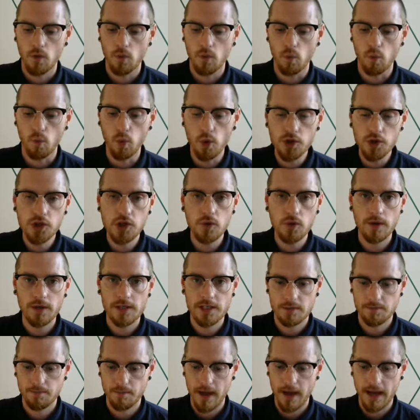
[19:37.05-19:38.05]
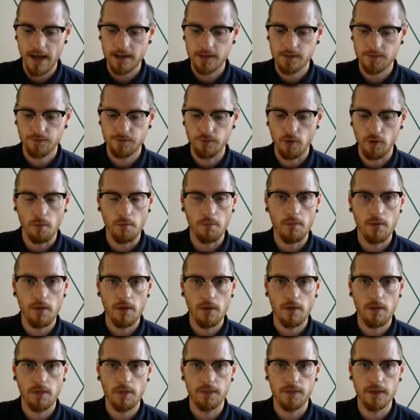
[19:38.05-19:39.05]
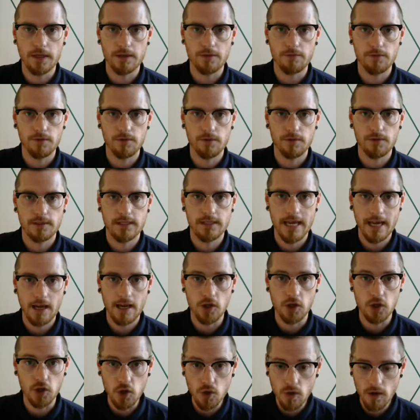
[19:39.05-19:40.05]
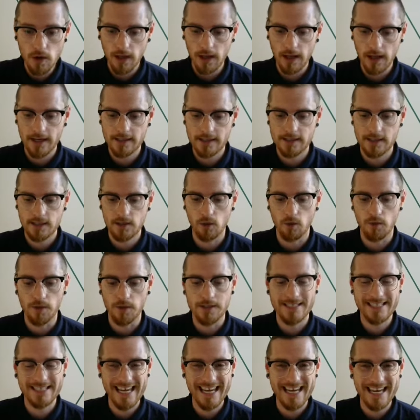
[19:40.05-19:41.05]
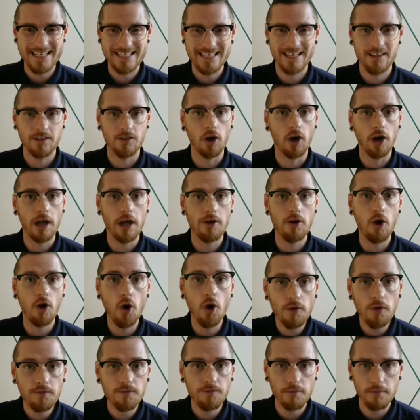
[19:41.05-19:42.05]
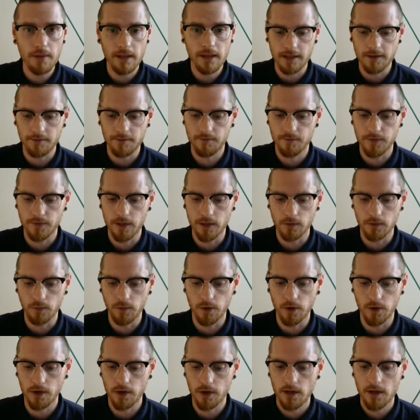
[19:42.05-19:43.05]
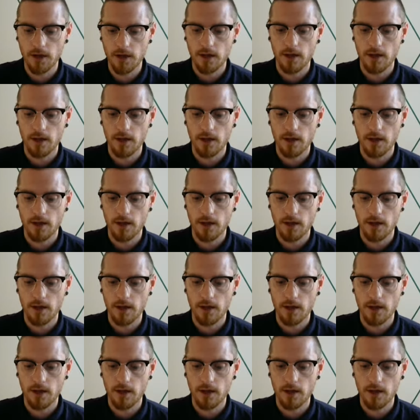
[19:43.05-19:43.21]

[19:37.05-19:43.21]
Would you expect from the data you collected or the data in the unfamiliar fieldwork